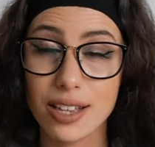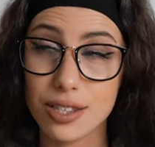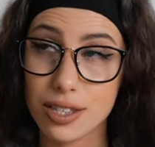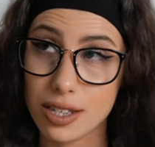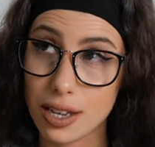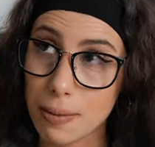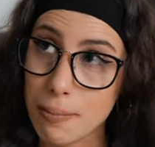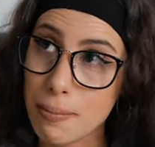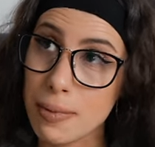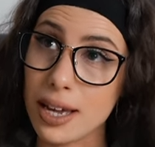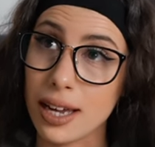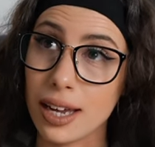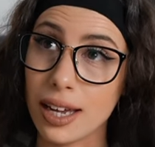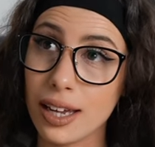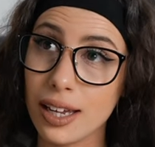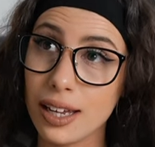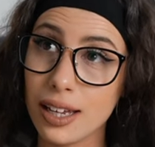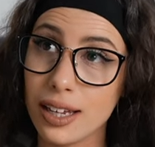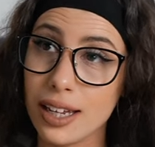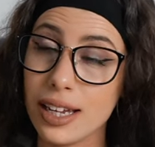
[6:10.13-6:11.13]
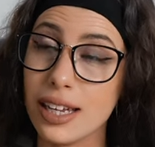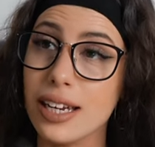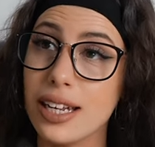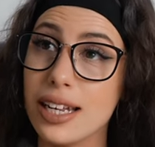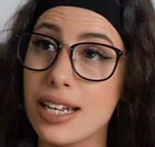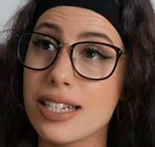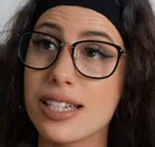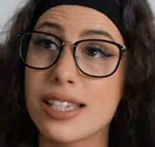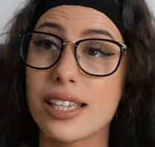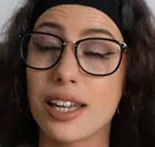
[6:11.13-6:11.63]
To me, it
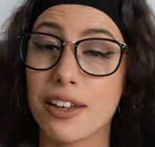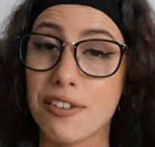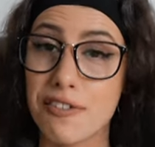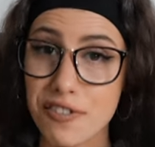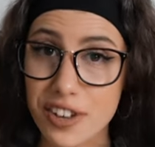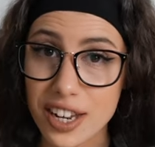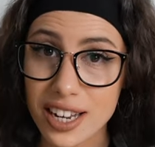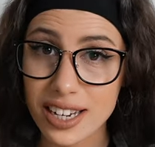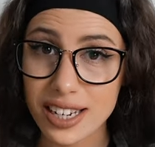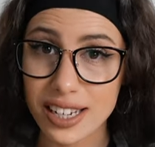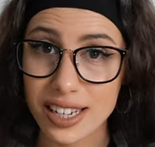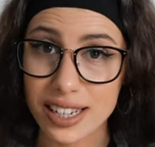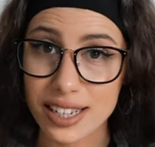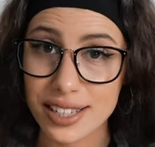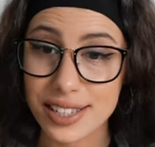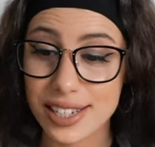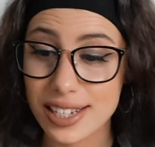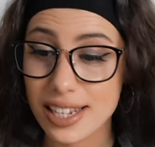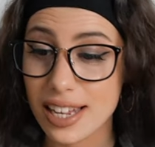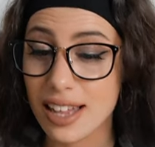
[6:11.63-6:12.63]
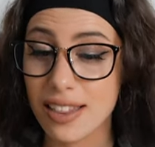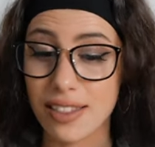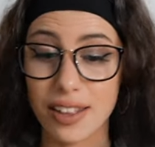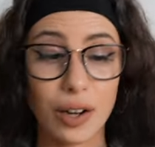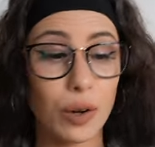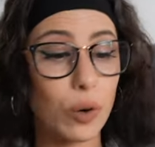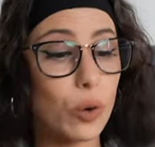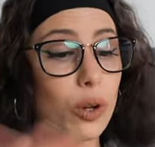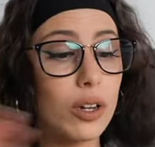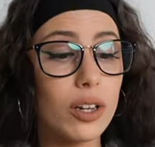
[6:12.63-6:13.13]
is the convenience
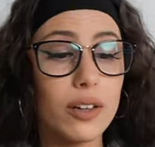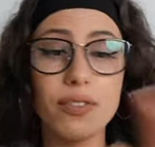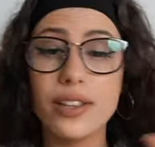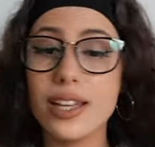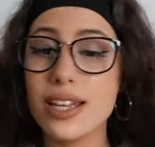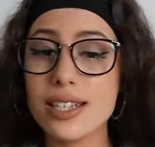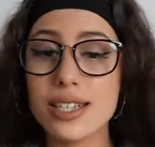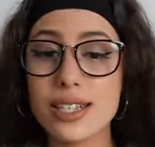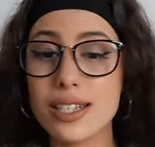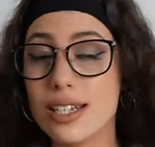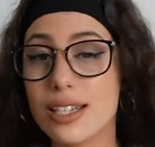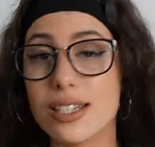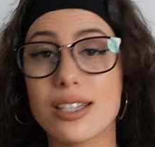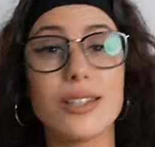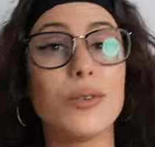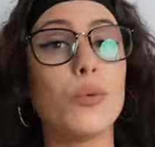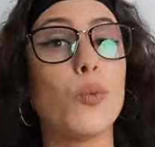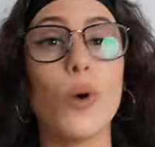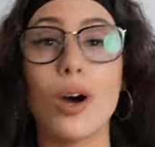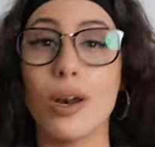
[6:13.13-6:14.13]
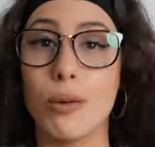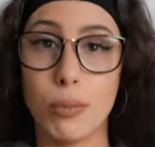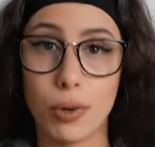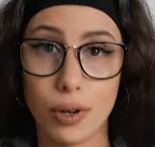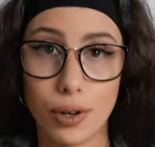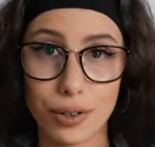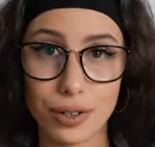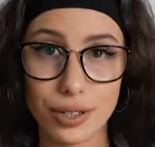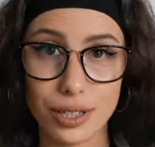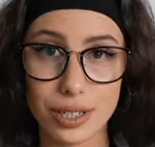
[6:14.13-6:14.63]
that all of this is in one
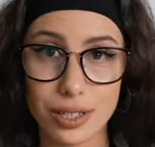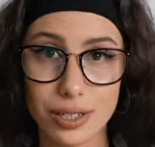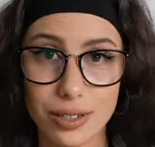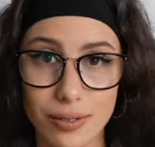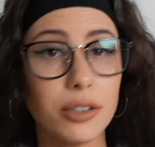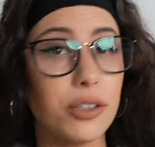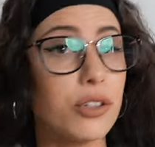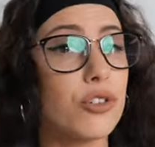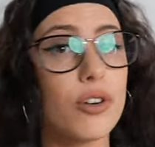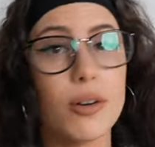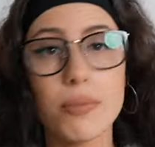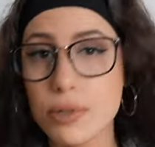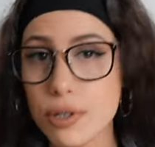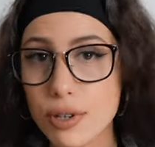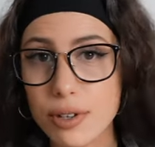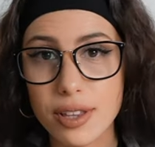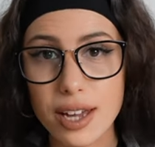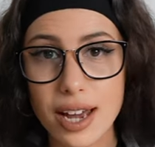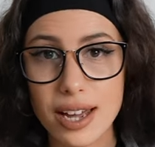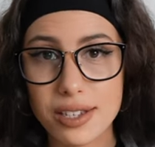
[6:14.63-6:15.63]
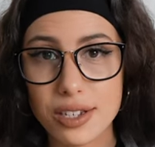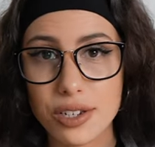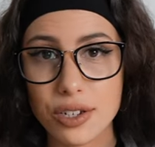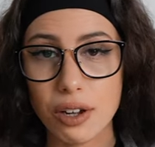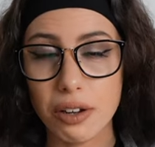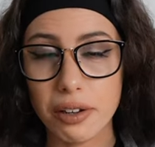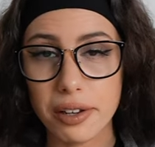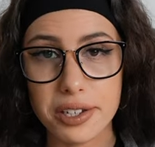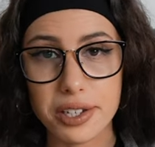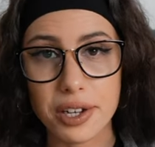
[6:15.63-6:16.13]
box. You drop
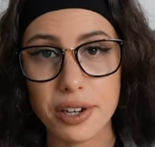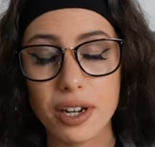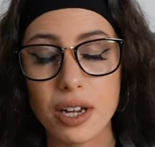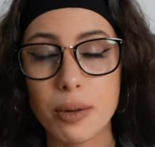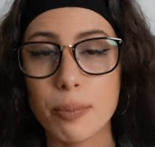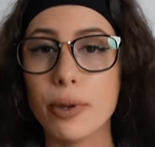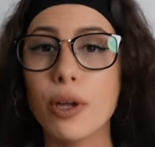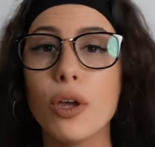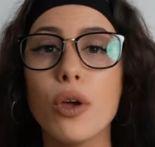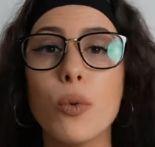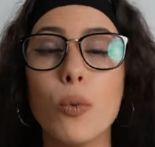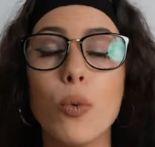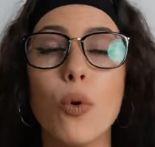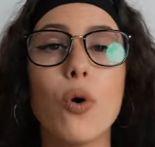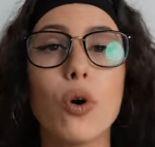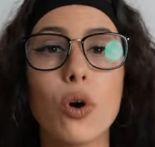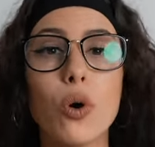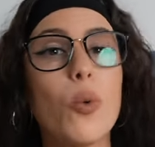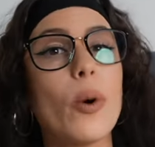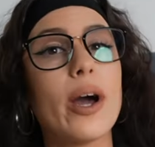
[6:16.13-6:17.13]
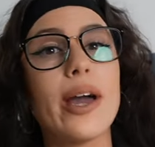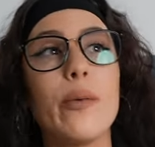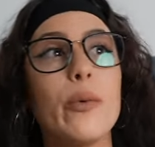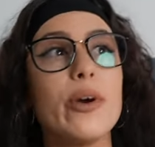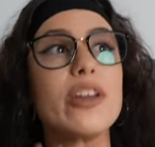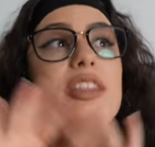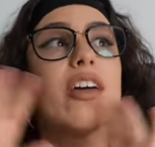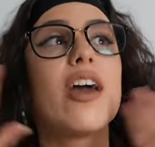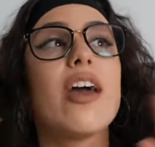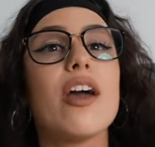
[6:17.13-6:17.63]
$2,000 on it, but you walk away
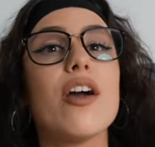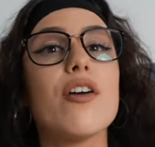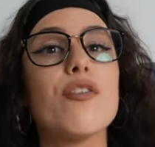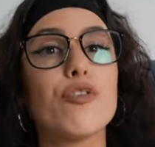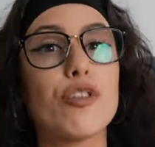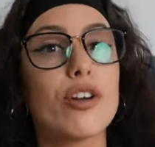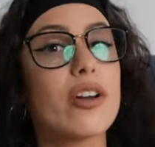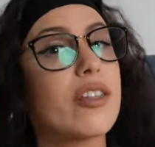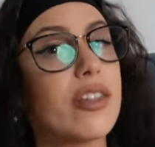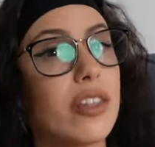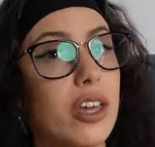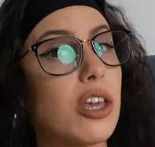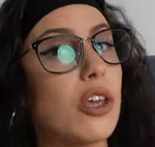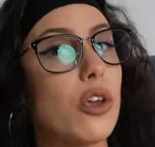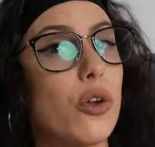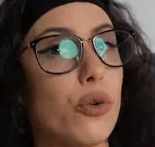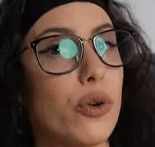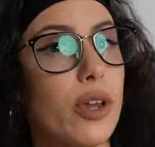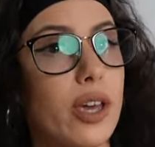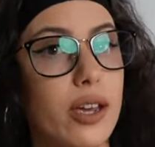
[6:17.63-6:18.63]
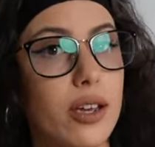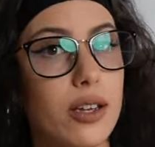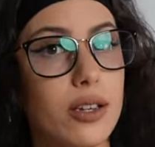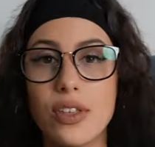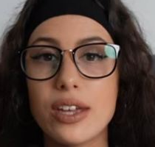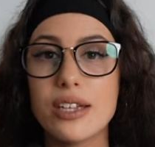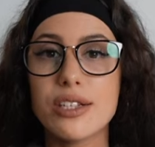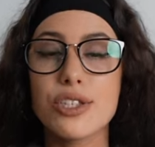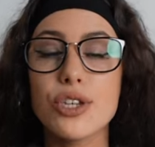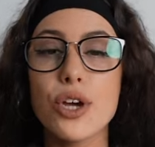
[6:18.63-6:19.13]
with everything you need.
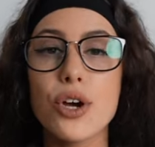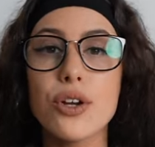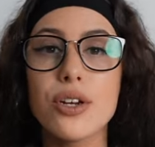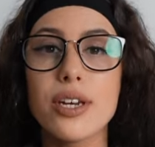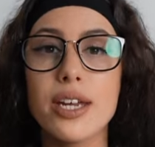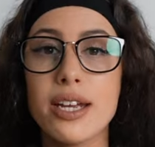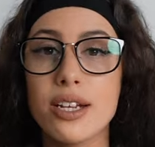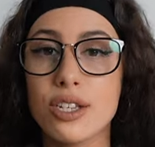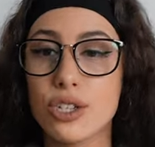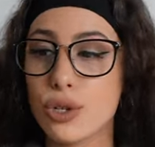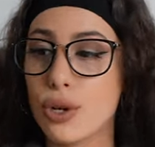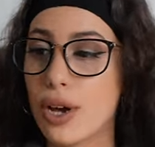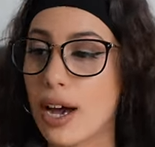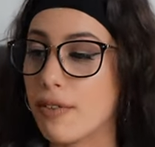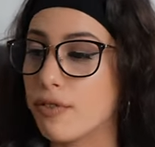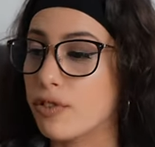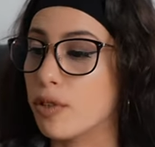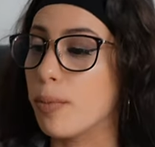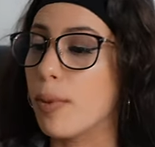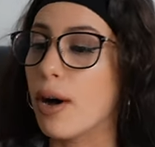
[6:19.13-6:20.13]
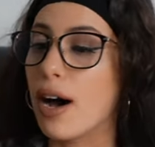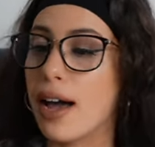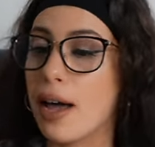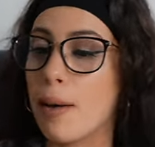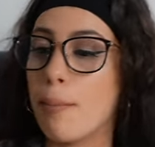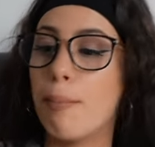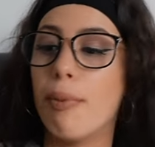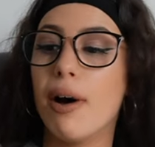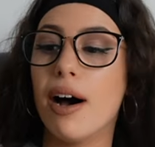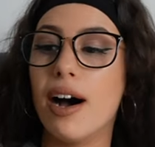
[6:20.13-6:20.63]
There's no need to have to buy
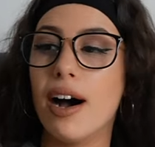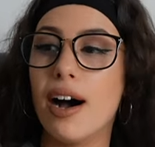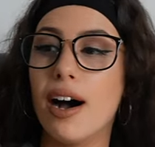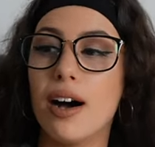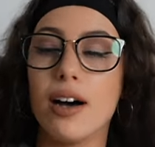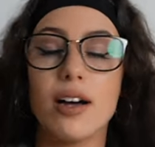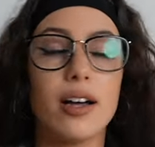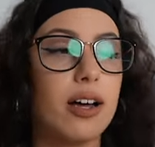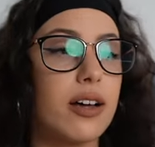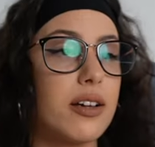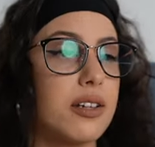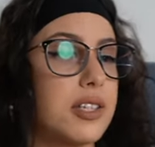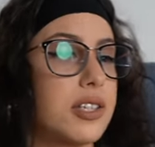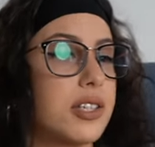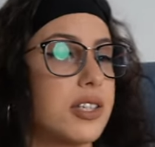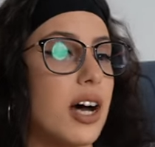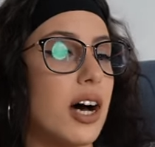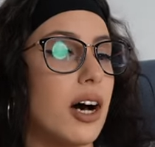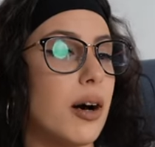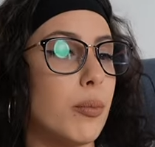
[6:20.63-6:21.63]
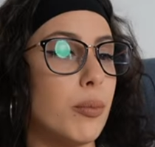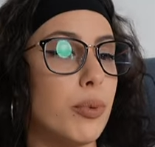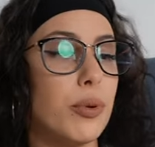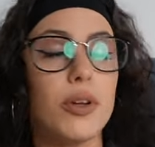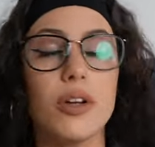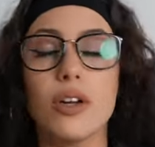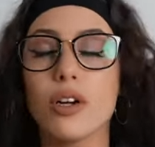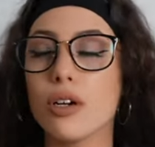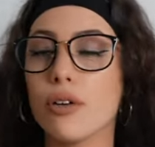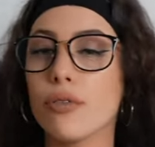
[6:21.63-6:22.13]
a bar, a sub,
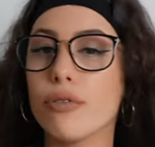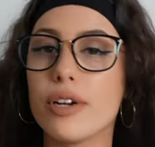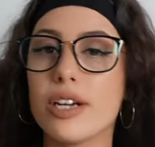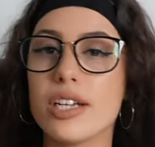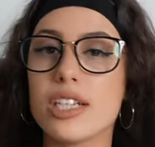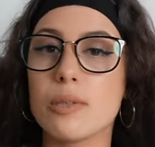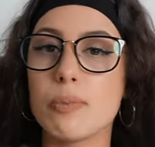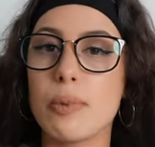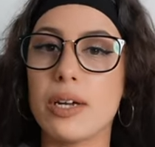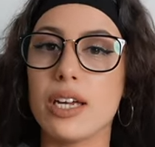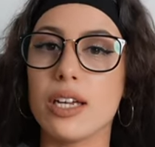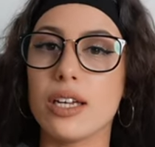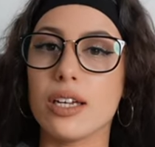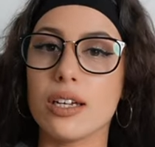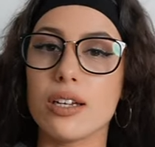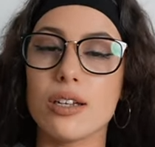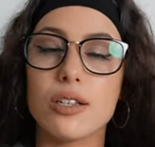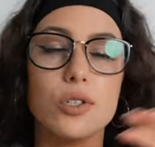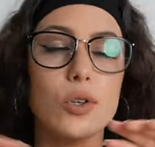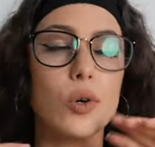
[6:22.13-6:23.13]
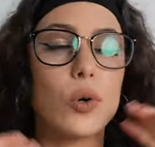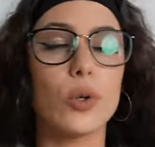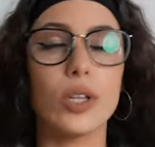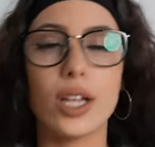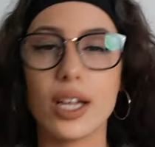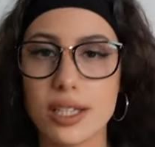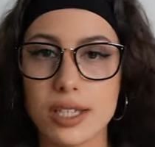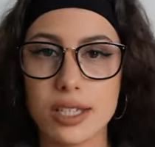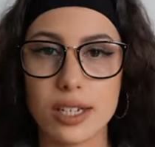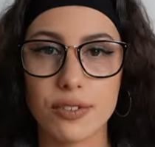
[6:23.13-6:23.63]
rear speakers, all
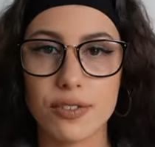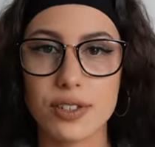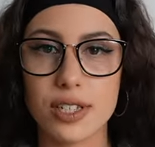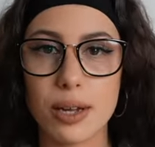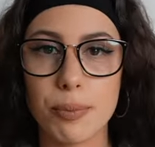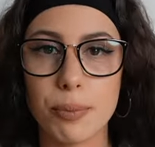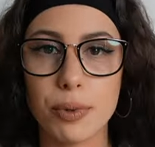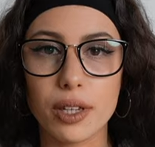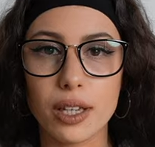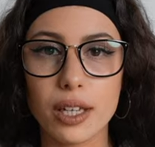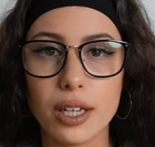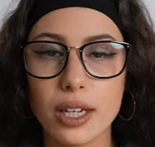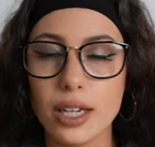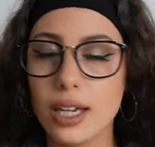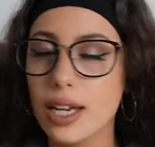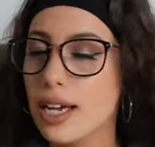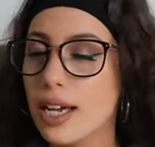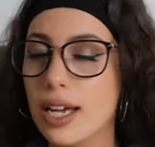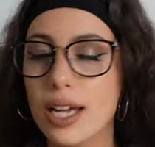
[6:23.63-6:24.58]
that stuff separately.